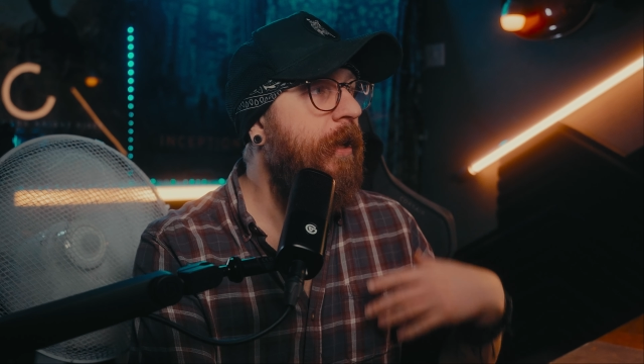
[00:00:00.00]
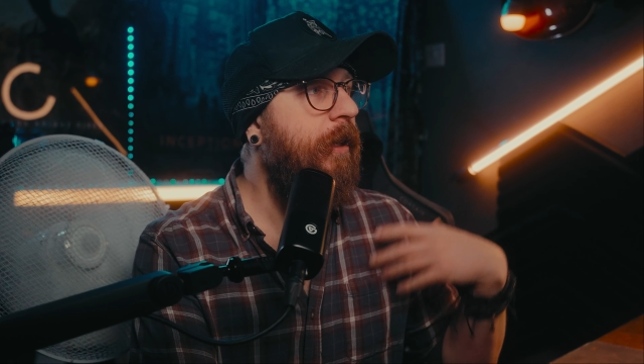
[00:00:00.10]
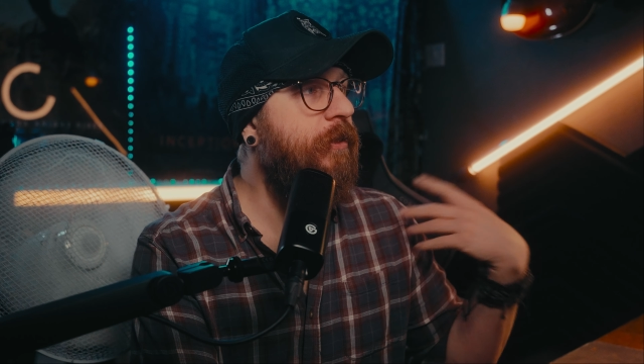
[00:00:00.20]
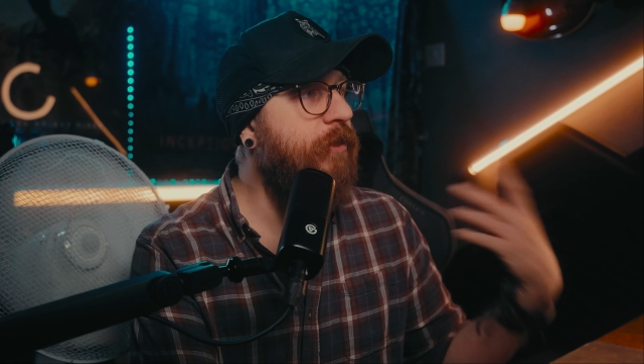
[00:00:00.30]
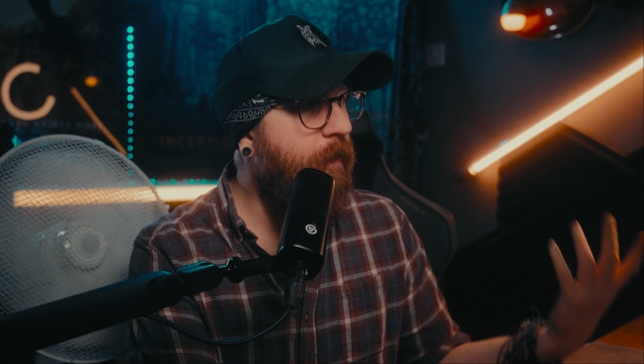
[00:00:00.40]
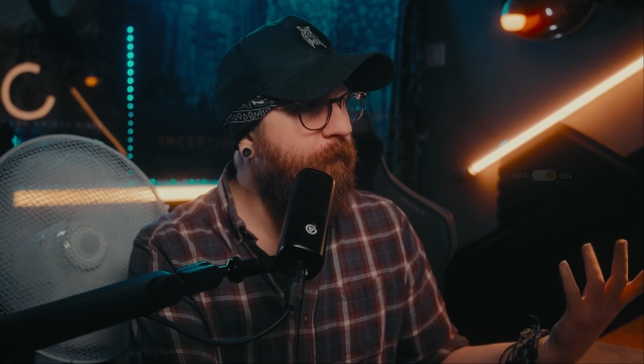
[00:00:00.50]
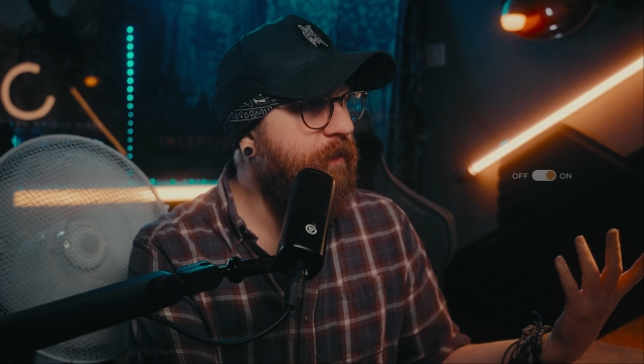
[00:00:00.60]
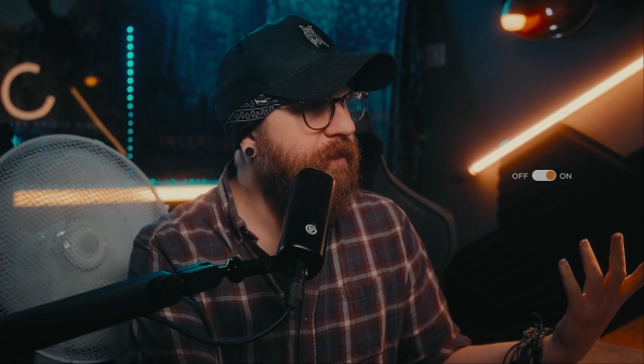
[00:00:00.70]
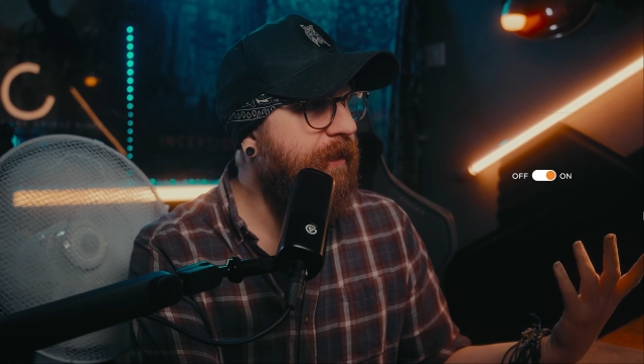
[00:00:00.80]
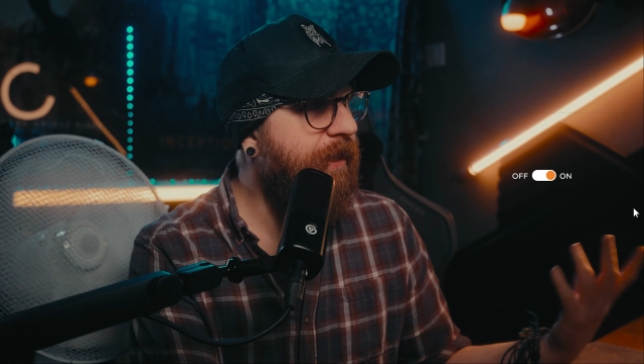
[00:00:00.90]
because
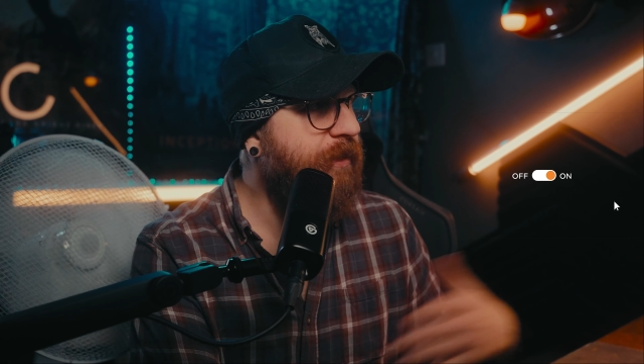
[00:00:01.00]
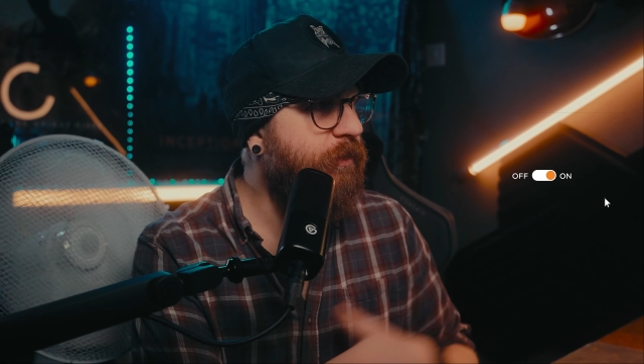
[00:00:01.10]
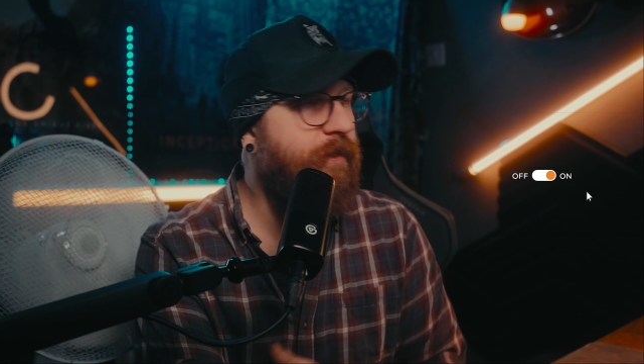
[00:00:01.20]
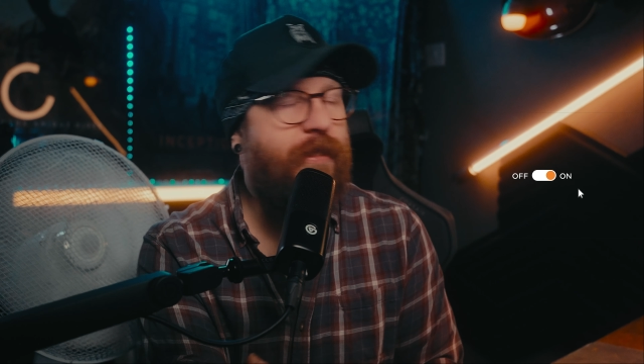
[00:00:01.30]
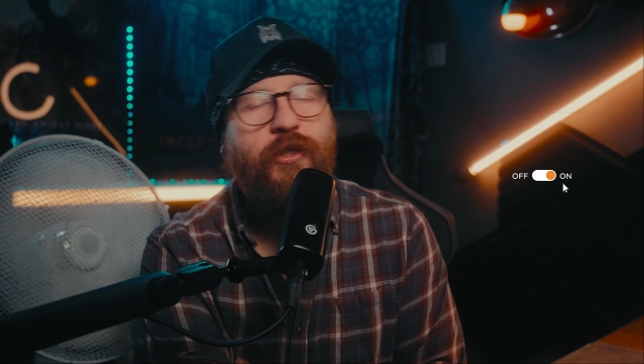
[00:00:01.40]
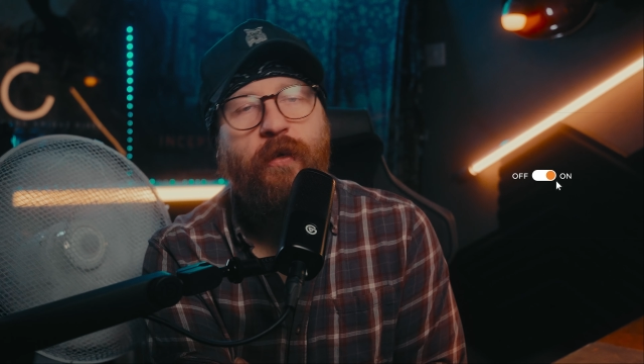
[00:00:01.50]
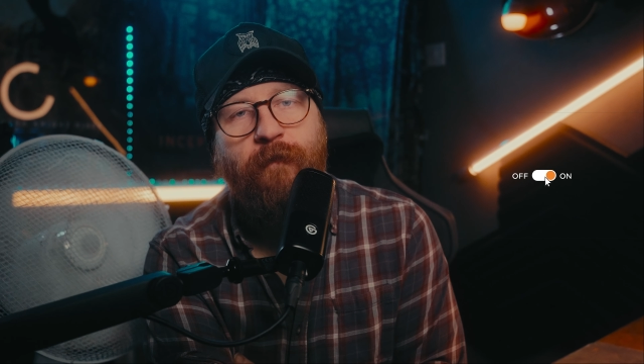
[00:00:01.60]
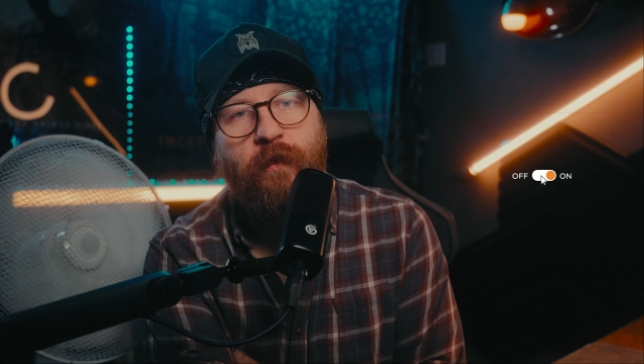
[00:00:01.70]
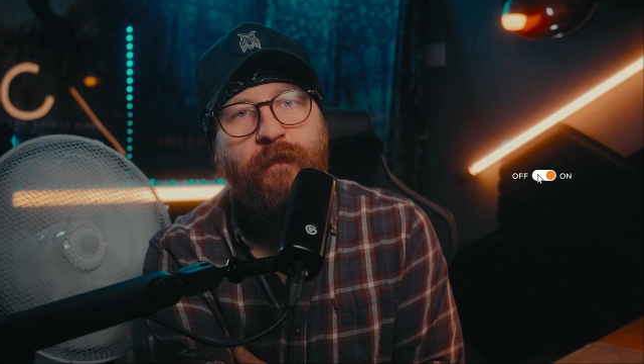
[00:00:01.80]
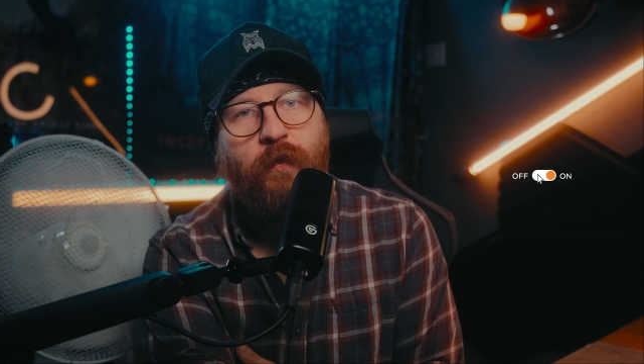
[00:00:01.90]
obviously as soon as I turn
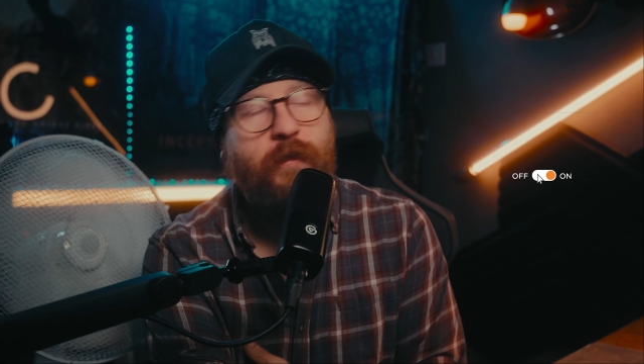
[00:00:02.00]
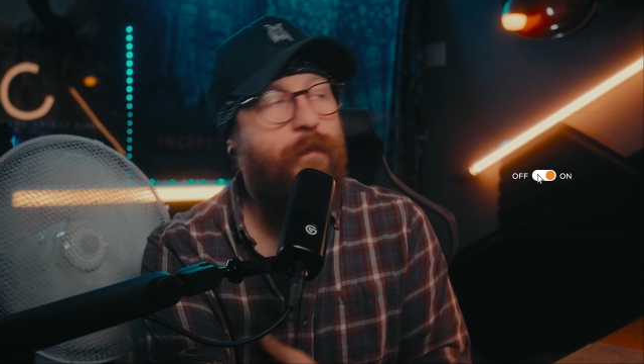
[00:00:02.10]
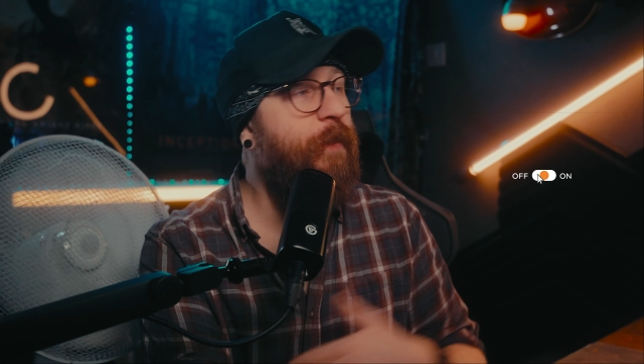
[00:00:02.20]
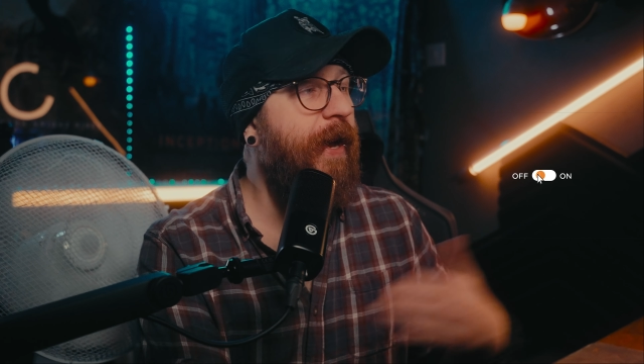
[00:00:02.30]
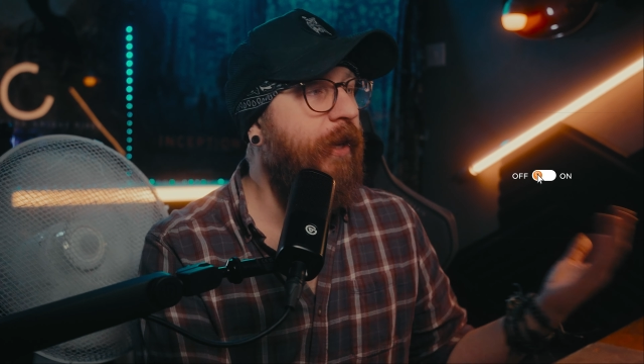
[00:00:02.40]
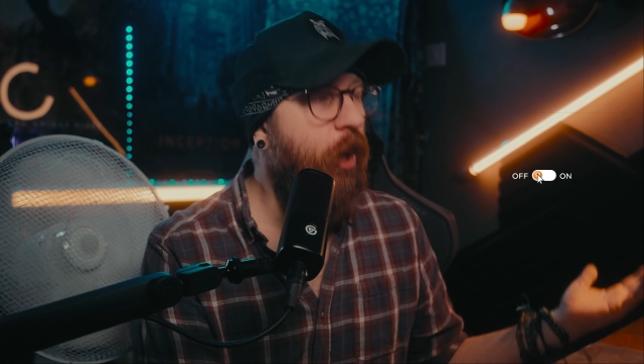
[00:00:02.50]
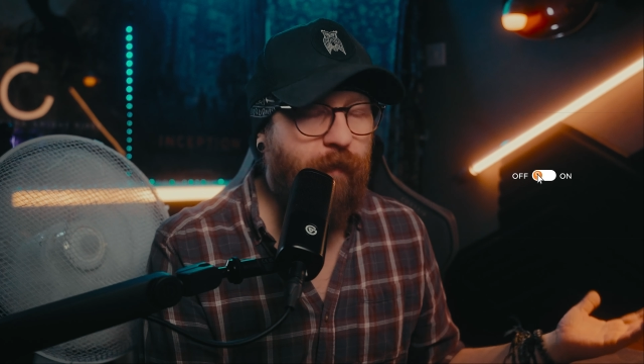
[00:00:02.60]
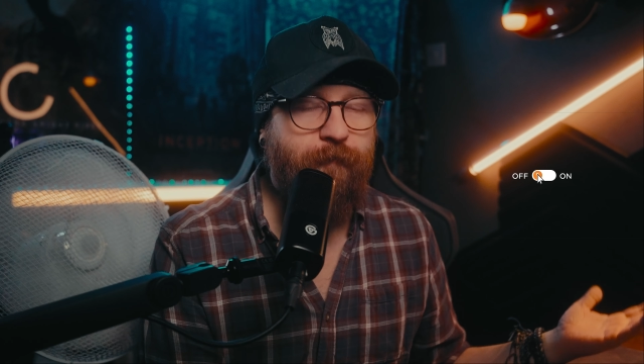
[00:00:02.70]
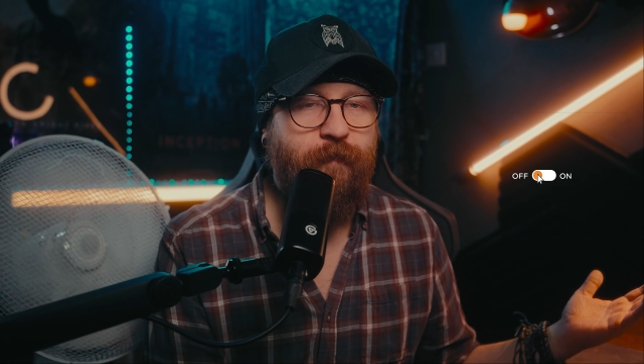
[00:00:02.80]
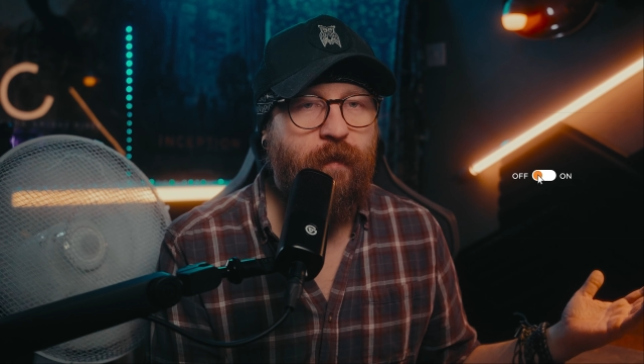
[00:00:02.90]
voice focus back
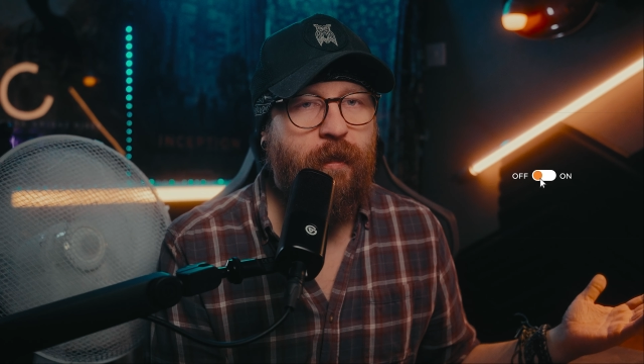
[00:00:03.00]
off,